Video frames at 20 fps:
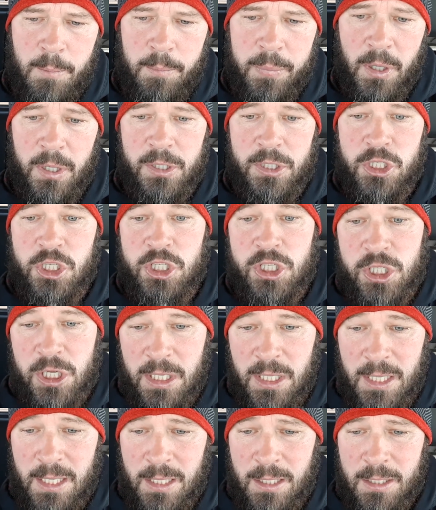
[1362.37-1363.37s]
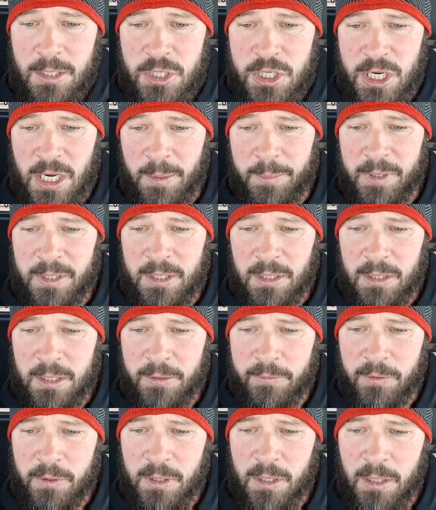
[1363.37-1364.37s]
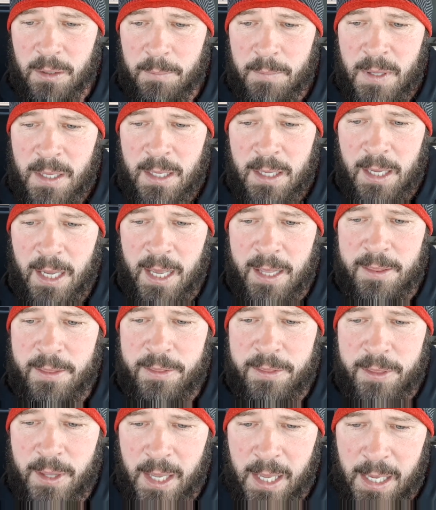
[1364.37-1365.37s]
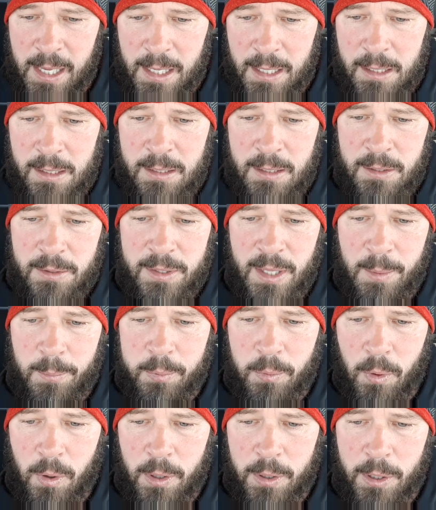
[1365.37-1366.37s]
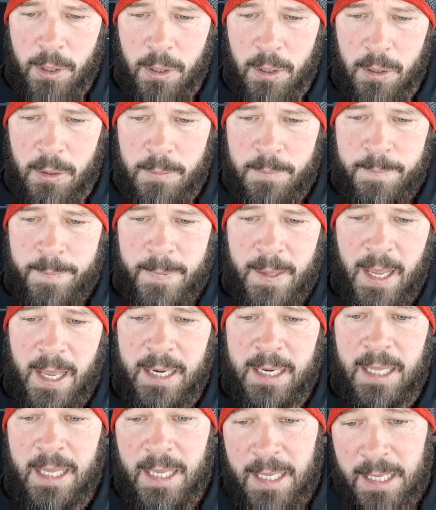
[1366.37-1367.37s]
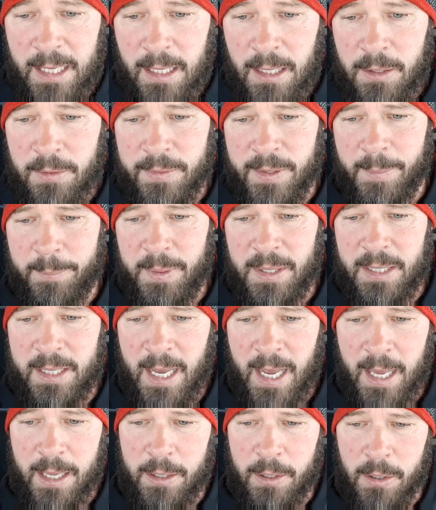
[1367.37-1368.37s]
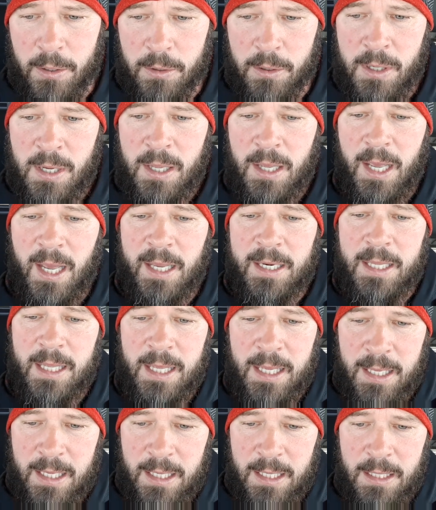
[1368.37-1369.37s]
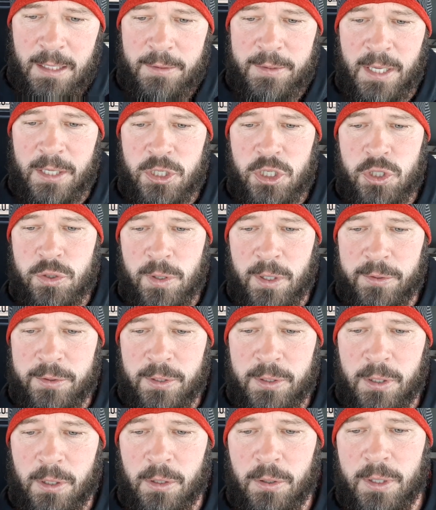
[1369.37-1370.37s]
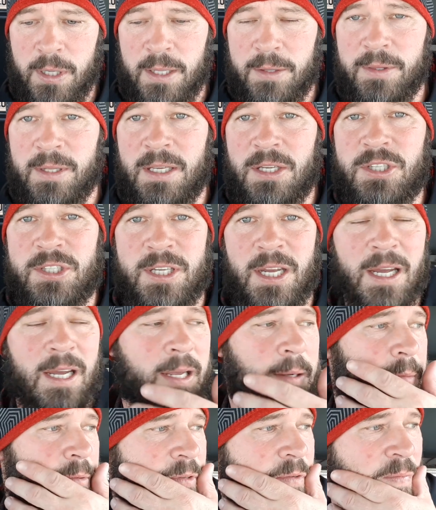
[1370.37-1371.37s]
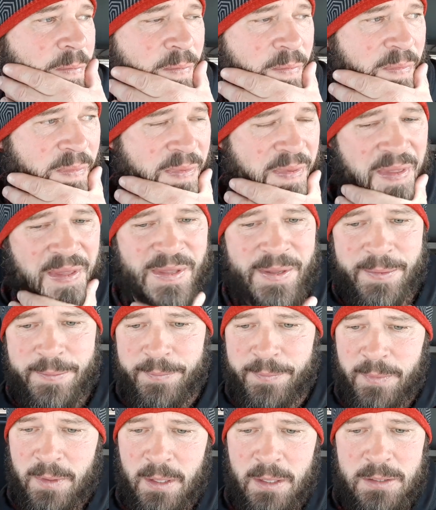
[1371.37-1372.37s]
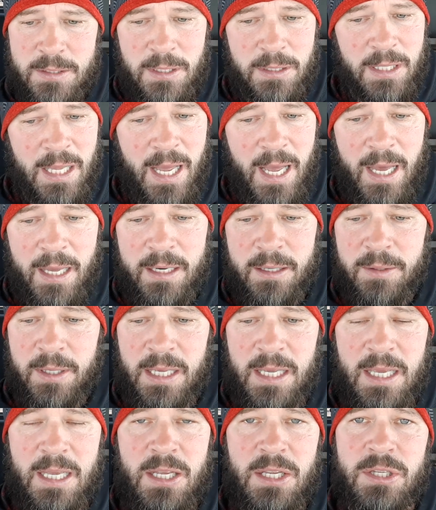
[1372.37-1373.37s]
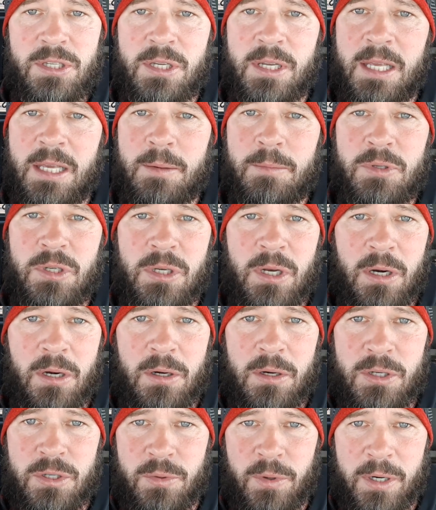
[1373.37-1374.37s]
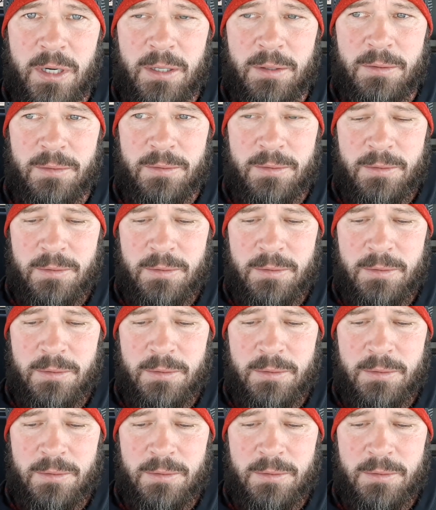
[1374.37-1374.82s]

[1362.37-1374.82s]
but she shall be delivered up, and they that brought her, and he that begat her, and he that strengthened her in these times. It's a lot of he's and hims and hers, right?